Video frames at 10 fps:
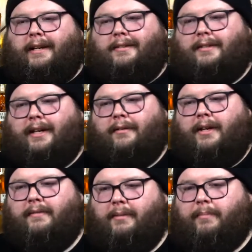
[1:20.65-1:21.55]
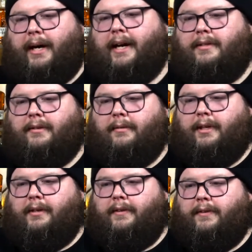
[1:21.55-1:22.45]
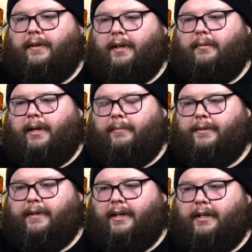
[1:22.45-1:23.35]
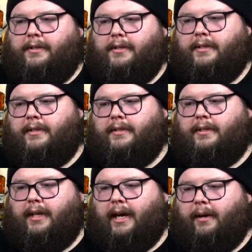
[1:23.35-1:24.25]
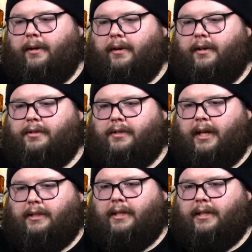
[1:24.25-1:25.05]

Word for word: honestly, I don't have any bias going into this anyway. I'm just kind of interested to see how it all shakes